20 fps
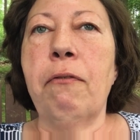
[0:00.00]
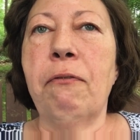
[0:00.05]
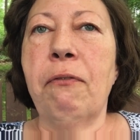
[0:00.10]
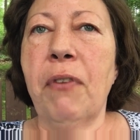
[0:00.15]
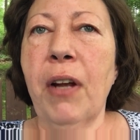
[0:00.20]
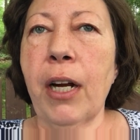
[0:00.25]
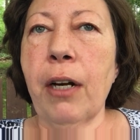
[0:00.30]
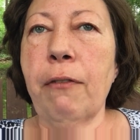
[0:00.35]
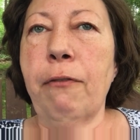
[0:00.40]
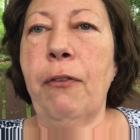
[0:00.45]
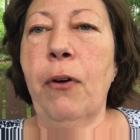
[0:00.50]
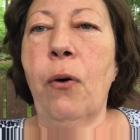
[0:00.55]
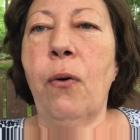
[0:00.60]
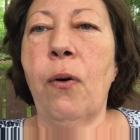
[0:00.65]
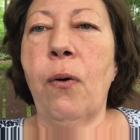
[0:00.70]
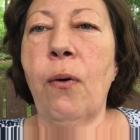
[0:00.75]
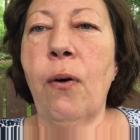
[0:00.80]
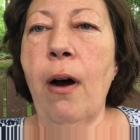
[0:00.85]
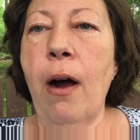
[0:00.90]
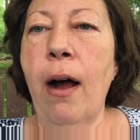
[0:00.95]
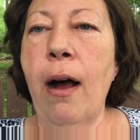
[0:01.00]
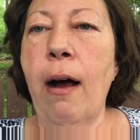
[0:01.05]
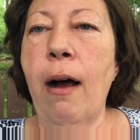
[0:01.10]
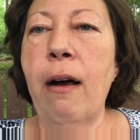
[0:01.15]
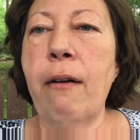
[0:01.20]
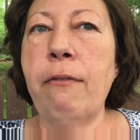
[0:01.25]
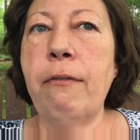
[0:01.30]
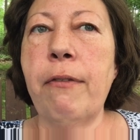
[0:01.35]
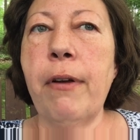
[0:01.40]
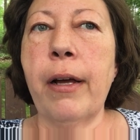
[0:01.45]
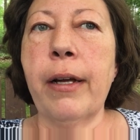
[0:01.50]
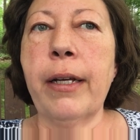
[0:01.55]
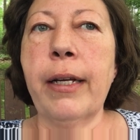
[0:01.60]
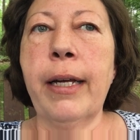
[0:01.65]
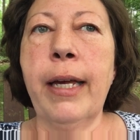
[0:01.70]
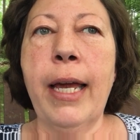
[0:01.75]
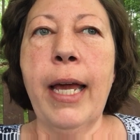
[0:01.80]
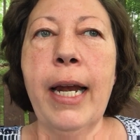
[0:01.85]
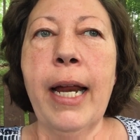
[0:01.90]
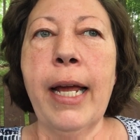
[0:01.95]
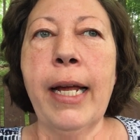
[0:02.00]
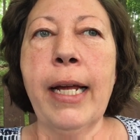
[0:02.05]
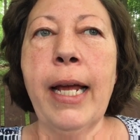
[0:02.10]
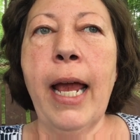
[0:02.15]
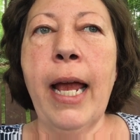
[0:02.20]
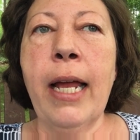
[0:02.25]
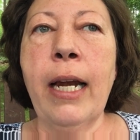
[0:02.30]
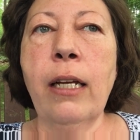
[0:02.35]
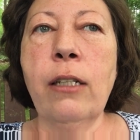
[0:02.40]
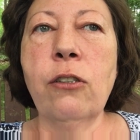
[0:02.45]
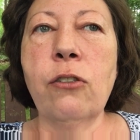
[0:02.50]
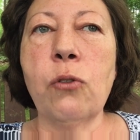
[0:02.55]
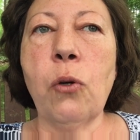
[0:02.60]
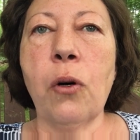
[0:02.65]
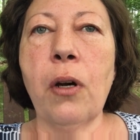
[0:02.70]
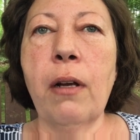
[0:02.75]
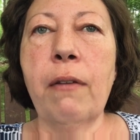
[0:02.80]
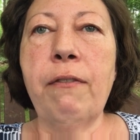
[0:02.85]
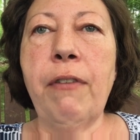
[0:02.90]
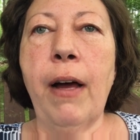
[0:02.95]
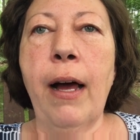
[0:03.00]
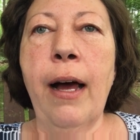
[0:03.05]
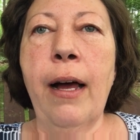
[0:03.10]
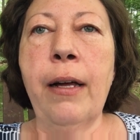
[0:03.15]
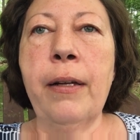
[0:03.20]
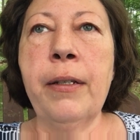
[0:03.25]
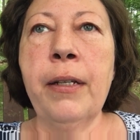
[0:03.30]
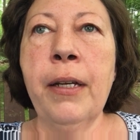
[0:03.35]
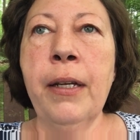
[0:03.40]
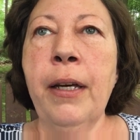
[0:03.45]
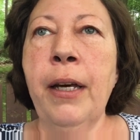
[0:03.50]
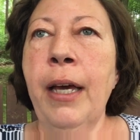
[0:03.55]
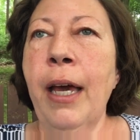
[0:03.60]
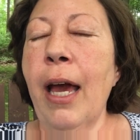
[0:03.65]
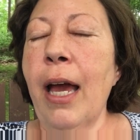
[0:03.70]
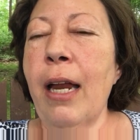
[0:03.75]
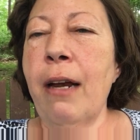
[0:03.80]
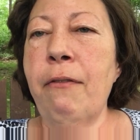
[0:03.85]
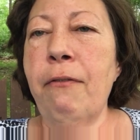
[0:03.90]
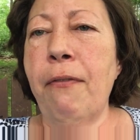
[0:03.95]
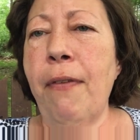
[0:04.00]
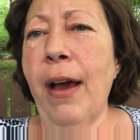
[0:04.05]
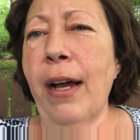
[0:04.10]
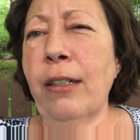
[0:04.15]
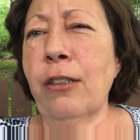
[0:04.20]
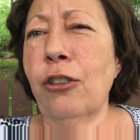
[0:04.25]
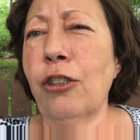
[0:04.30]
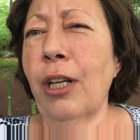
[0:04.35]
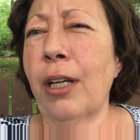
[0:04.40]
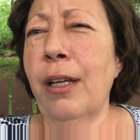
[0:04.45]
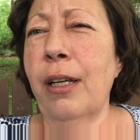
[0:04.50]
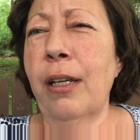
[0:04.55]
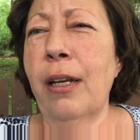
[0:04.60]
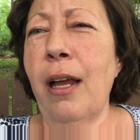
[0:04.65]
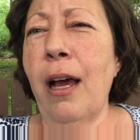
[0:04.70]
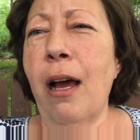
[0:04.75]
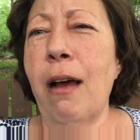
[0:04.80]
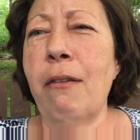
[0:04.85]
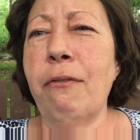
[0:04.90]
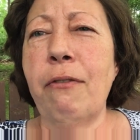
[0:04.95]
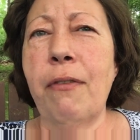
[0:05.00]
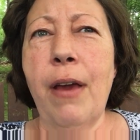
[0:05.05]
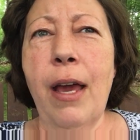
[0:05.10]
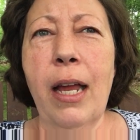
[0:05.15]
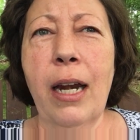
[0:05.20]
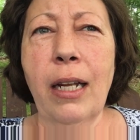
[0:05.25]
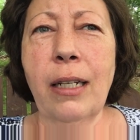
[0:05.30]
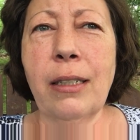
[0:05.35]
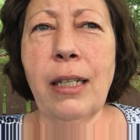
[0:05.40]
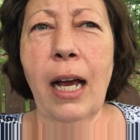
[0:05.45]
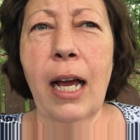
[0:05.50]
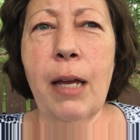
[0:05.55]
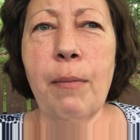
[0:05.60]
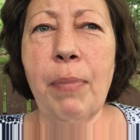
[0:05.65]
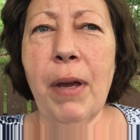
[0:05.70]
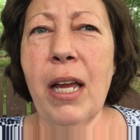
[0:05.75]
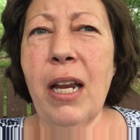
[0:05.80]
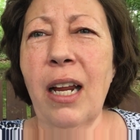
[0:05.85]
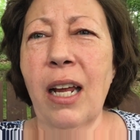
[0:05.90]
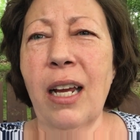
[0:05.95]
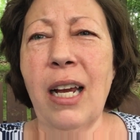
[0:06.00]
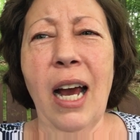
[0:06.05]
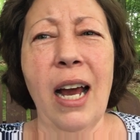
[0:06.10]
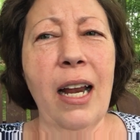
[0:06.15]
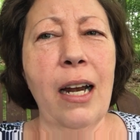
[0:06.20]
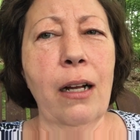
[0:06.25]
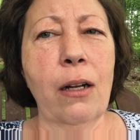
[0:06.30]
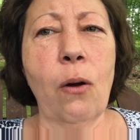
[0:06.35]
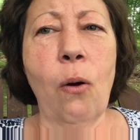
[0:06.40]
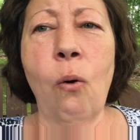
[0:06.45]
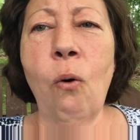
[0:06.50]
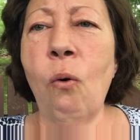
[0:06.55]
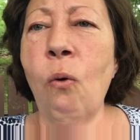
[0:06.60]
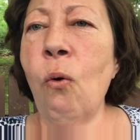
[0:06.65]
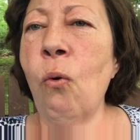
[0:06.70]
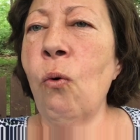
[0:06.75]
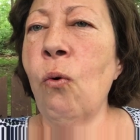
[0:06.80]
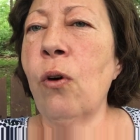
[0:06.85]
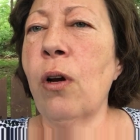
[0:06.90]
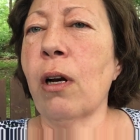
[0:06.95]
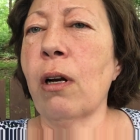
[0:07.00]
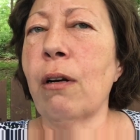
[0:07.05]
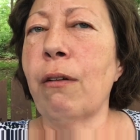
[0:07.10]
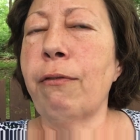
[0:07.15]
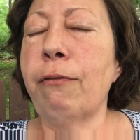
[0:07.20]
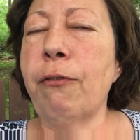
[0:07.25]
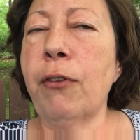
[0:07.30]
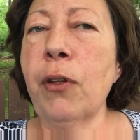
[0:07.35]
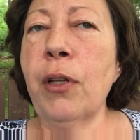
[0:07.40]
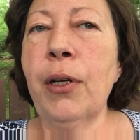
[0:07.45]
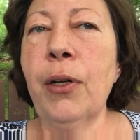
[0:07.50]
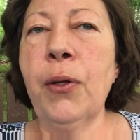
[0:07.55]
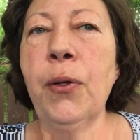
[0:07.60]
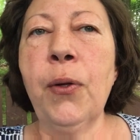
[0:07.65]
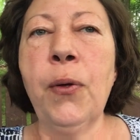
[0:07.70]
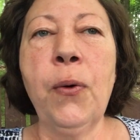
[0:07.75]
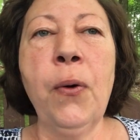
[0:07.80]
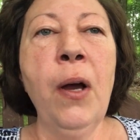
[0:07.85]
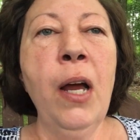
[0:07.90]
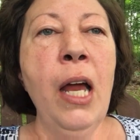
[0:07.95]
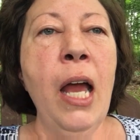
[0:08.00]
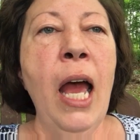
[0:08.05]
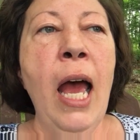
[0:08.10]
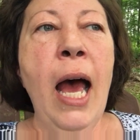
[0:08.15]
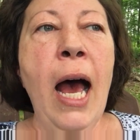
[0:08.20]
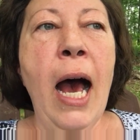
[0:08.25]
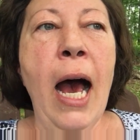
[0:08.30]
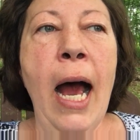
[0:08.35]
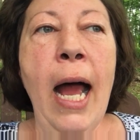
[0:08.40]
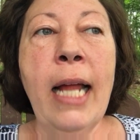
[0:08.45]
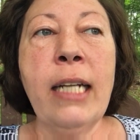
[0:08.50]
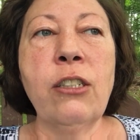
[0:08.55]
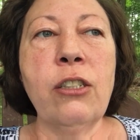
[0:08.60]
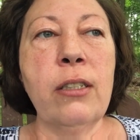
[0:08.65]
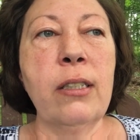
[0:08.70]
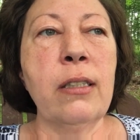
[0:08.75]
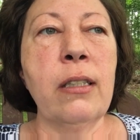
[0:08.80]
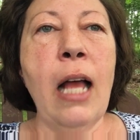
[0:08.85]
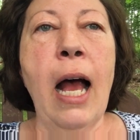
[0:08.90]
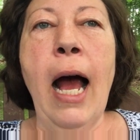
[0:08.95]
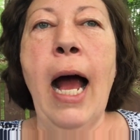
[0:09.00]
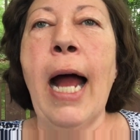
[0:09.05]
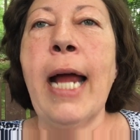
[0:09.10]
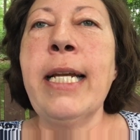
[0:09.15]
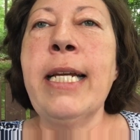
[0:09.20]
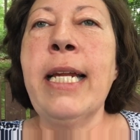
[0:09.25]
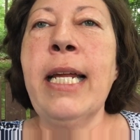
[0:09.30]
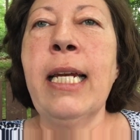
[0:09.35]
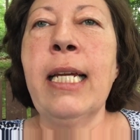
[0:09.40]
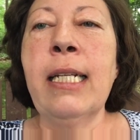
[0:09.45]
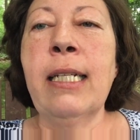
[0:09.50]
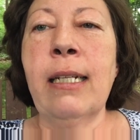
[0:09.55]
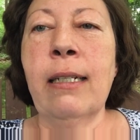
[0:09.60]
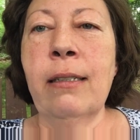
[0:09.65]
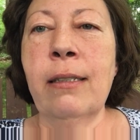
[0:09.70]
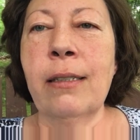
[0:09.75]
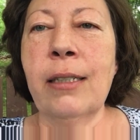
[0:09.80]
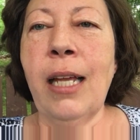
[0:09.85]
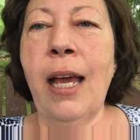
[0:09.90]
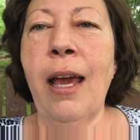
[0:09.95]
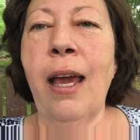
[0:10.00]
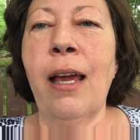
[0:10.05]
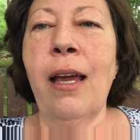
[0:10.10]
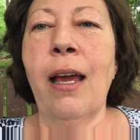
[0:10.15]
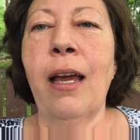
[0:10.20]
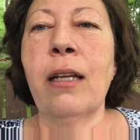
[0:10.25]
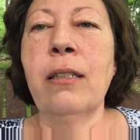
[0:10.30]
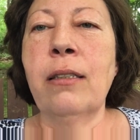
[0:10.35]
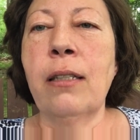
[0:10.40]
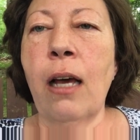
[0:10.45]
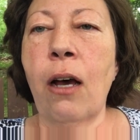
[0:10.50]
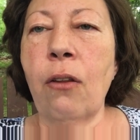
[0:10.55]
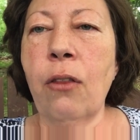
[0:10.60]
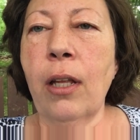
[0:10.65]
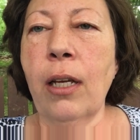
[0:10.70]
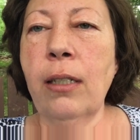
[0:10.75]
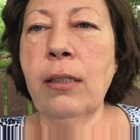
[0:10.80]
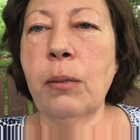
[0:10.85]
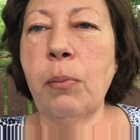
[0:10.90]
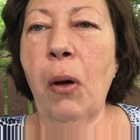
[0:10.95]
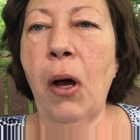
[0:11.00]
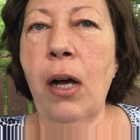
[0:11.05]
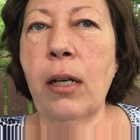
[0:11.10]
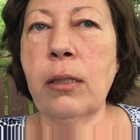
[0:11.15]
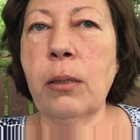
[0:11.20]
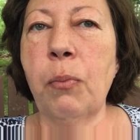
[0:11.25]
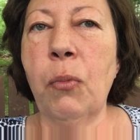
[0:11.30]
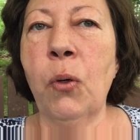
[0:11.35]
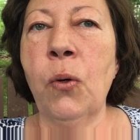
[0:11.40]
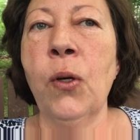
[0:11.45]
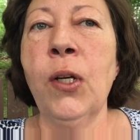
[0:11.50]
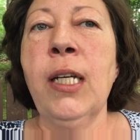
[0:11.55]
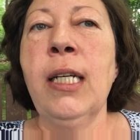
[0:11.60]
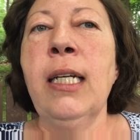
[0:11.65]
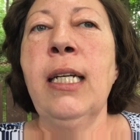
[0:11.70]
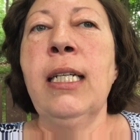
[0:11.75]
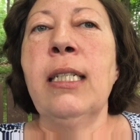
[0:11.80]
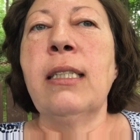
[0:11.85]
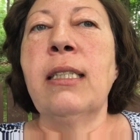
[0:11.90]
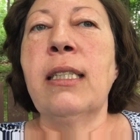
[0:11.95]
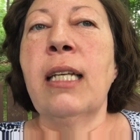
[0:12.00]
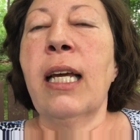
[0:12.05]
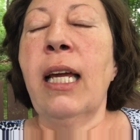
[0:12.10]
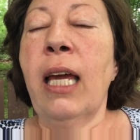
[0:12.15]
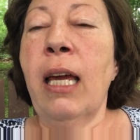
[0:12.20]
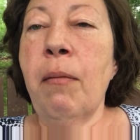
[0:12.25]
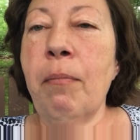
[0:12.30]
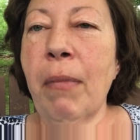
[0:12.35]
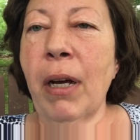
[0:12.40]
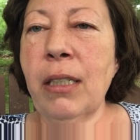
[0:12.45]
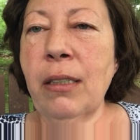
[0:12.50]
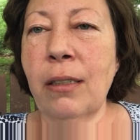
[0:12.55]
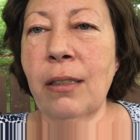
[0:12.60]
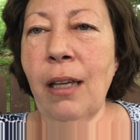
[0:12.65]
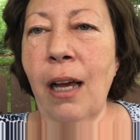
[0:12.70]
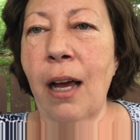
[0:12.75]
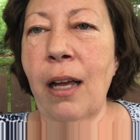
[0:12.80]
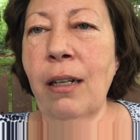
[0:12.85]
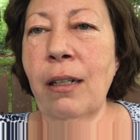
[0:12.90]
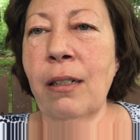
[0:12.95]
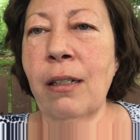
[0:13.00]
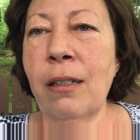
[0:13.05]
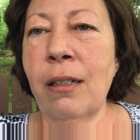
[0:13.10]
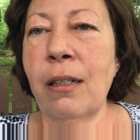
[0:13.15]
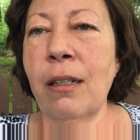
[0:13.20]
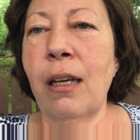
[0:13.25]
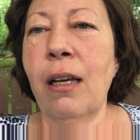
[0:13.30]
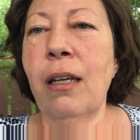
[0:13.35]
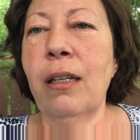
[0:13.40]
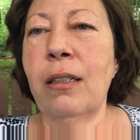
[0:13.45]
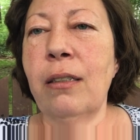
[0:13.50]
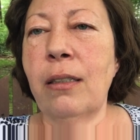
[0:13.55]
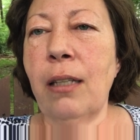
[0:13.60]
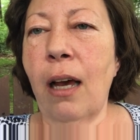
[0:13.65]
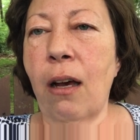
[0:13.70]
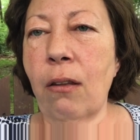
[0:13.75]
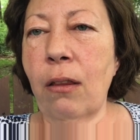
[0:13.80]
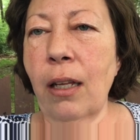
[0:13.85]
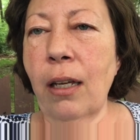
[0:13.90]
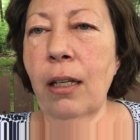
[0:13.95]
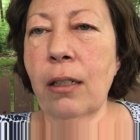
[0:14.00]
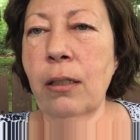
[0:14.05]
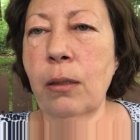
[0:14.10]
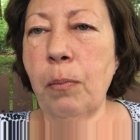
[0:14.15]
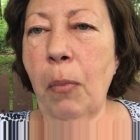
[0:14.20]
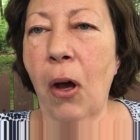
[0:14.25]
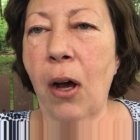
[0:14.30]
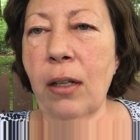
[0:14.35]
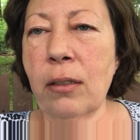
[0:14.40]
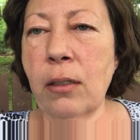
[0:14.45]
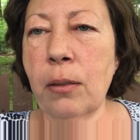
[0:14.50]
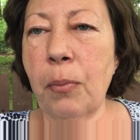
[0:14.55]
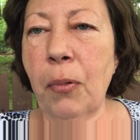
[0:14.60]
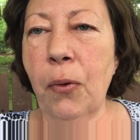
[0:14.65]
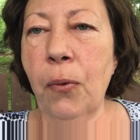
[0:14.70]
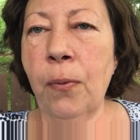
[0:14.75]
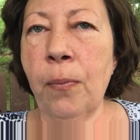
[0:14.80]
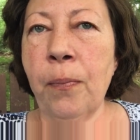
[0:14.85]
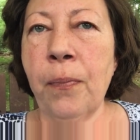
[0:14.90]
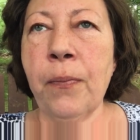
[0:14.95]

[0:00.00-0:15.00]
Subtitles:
fearful of getting any sort of an infection of any type, any kind of cold or flu. I needed to stay as healthy as possible to keep my son as healthy as possible.